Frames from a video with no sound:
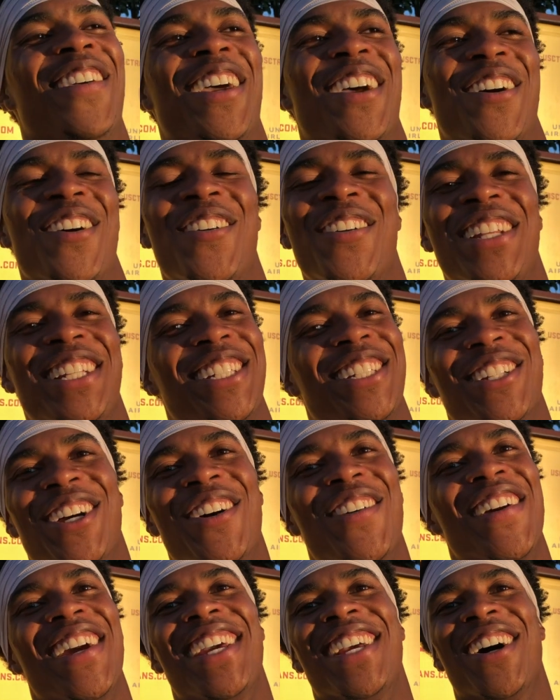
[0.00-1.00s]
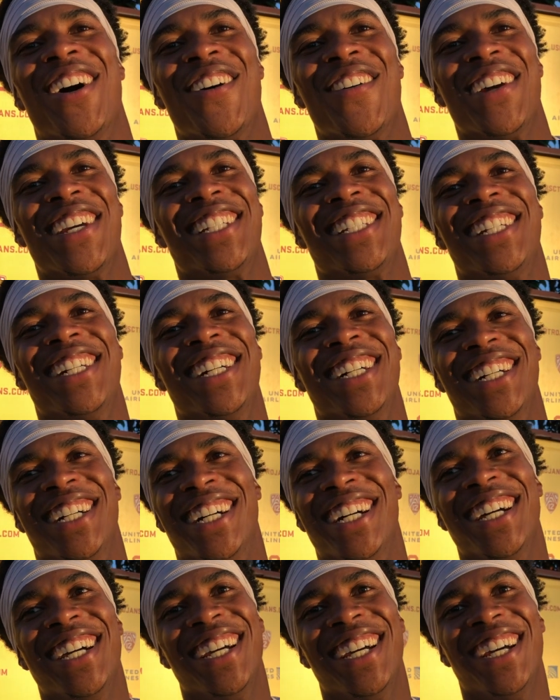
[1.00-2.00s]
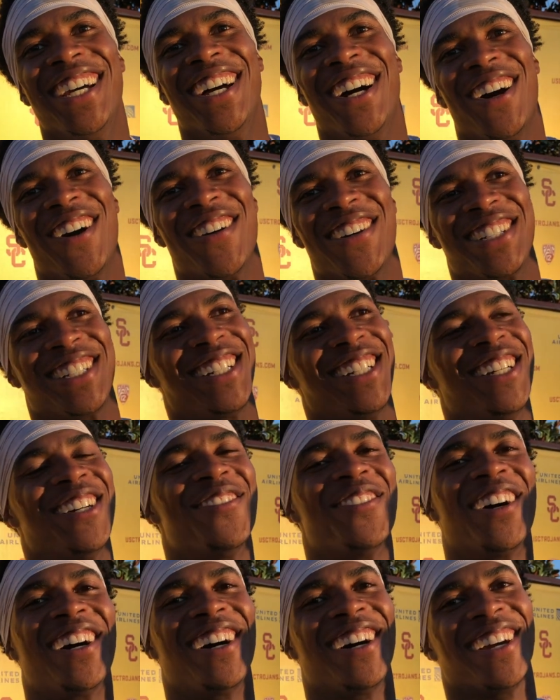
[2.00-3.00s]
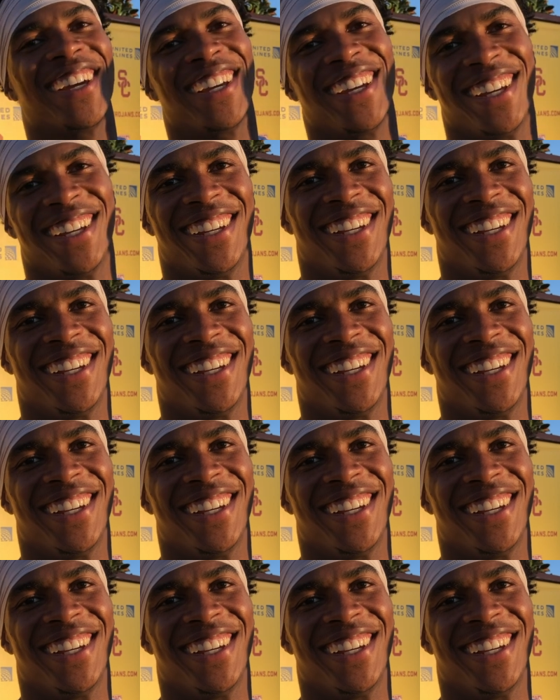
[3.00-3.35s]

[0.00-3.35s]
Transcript: Man, Odie's is always always good. Always a good block.